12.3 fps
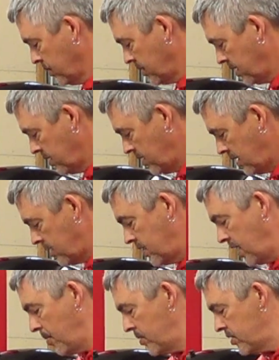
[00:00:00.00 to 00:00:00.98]
well, doesn't that
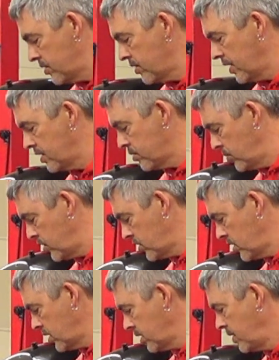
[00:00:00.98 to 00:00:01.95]
damage your
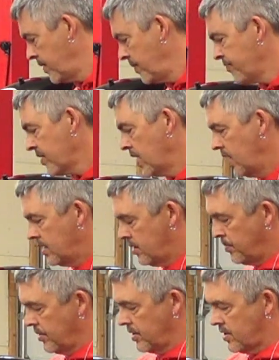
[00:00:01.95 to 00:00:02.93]
transmission to
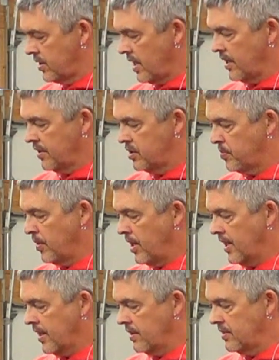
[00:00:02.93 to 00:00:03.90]
put a solid
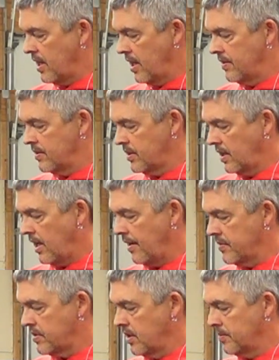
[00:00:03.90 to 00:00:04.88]
sprocket instead of
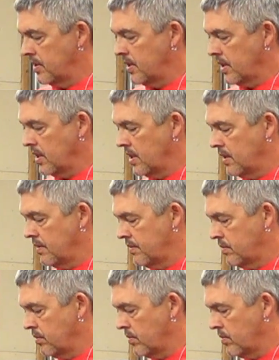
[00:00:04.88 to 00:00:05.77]
having something that gives?